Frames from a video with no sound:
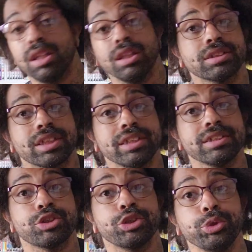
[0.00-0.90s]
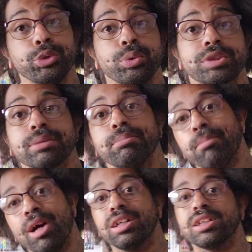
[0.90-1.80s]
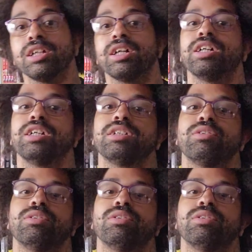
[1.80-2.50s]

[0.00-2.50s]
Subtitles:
Let's get into some manga art.